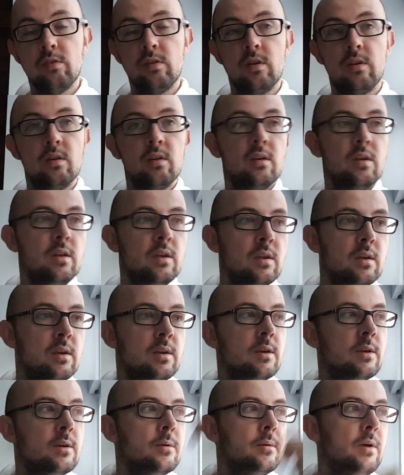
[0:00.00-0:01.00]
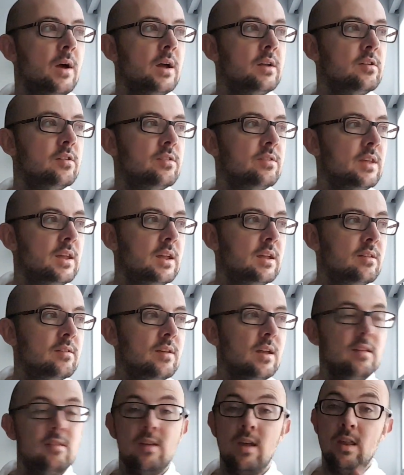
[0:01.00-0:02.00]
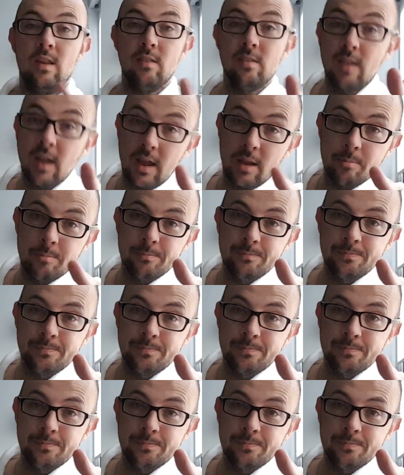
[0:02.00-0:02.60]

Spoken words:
and I just think it's here to stay.